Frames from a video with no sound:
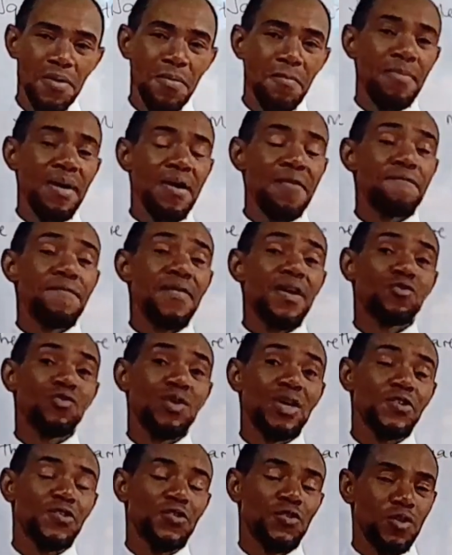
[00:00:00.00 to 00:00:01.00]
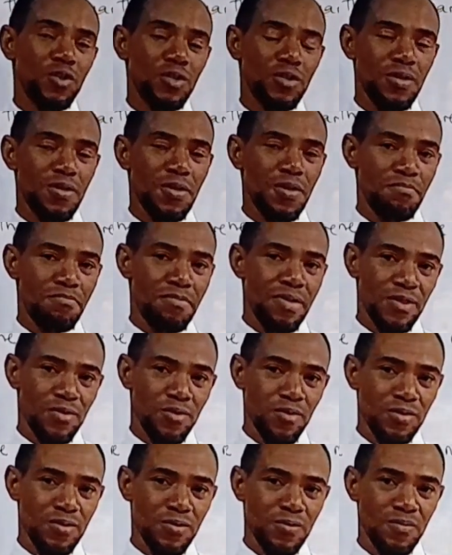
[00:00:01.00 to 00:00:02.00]
by factorization
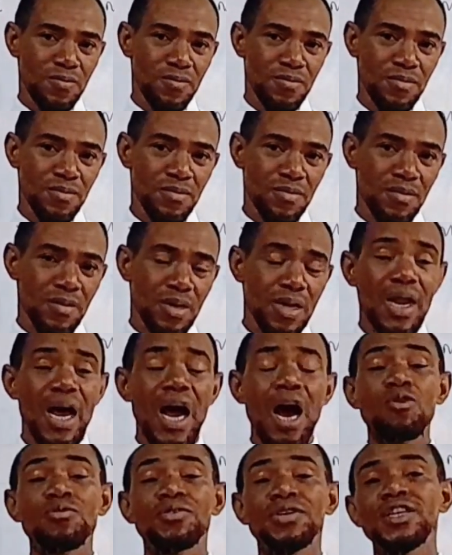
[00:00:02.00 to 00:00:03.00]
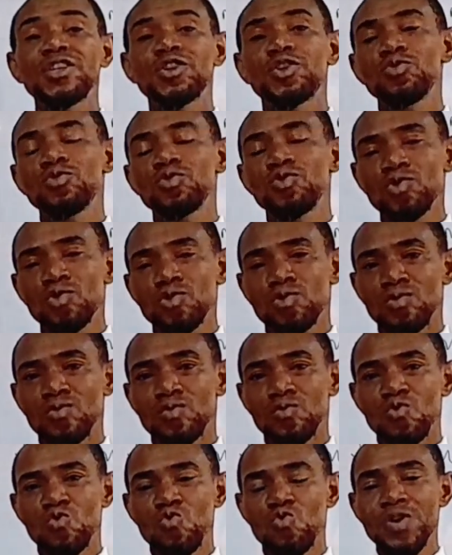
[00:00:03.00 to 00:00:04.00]
method. And how then do you know
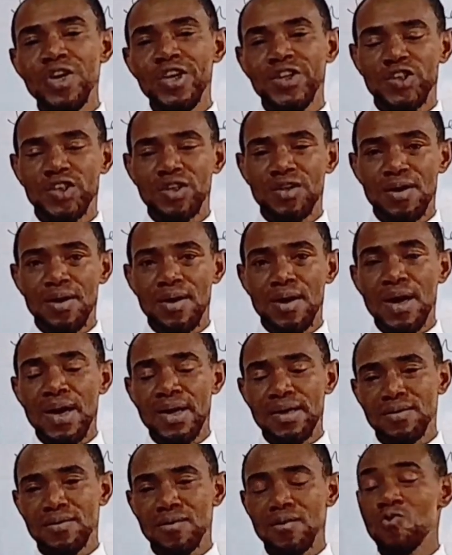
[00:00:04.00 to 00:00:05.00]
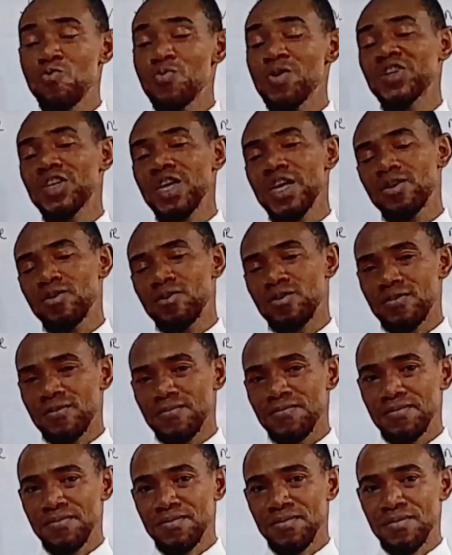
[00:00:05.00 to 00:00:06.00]
which can and which cannot?
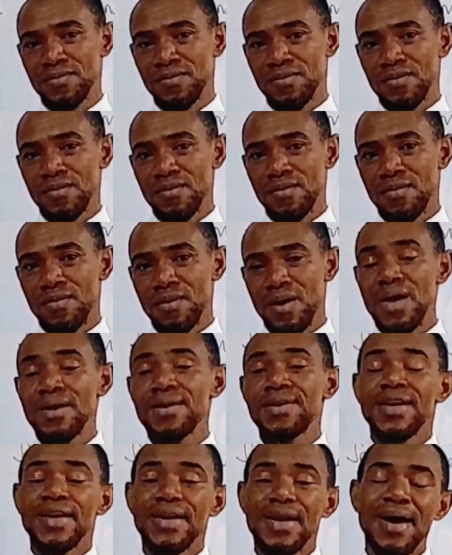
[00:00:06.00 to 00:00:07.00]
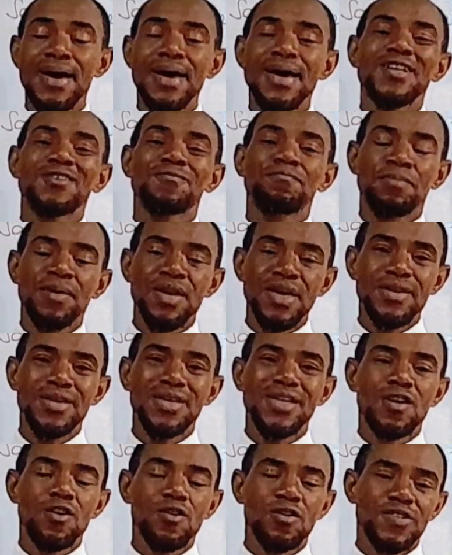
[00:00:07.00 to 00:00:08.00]
And then I explained
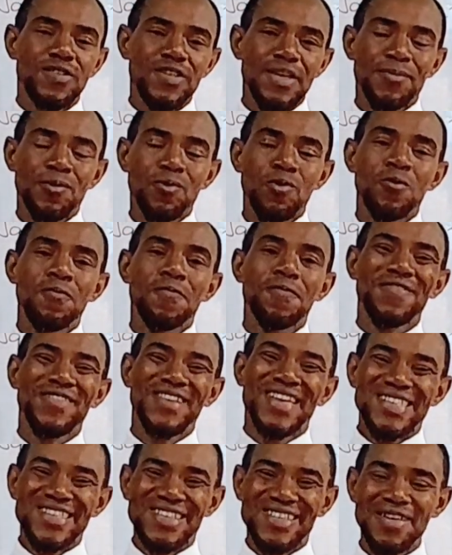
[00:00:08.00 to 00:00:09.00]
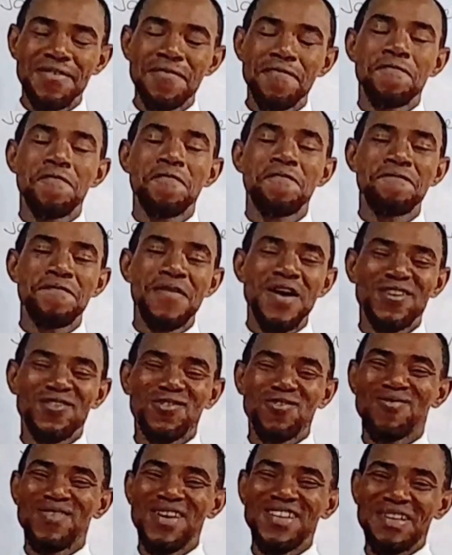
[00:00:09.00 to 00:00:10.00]
the concept of testing for
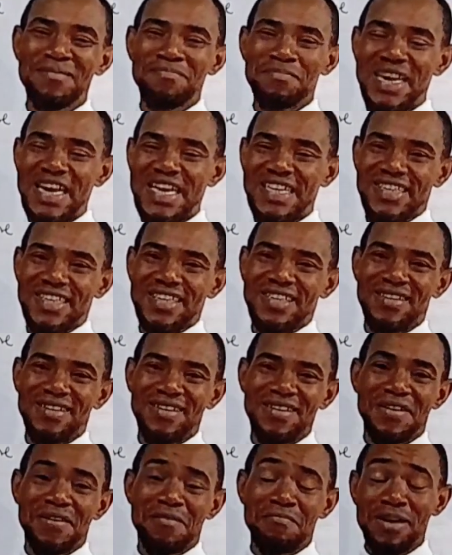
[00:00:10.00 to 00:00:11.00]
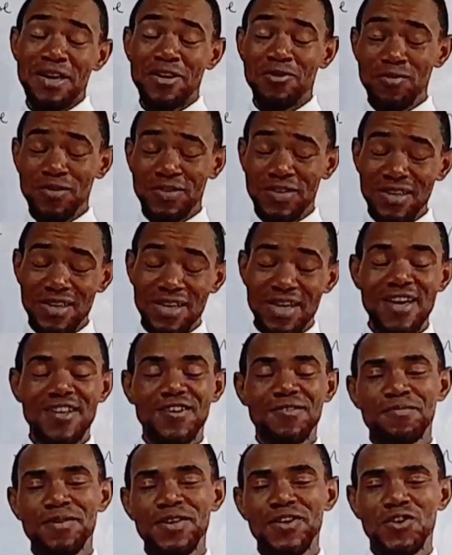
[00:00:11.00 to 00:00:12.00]
factorizability by using the
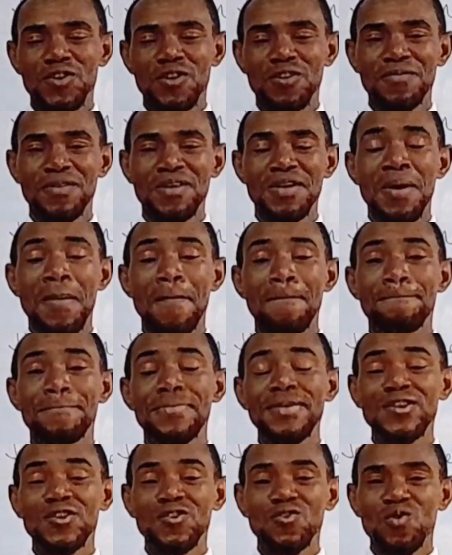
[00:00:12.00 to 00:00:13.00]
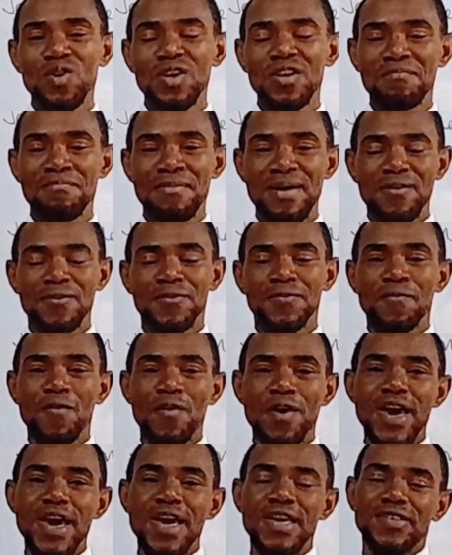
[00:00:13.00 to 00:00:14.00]
expression b squared minus
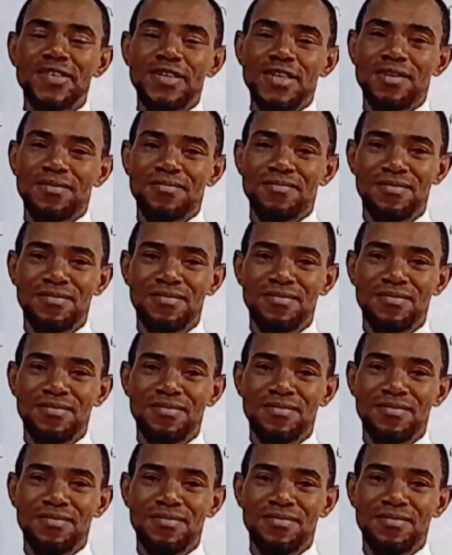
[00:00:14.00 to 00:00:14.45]
4ac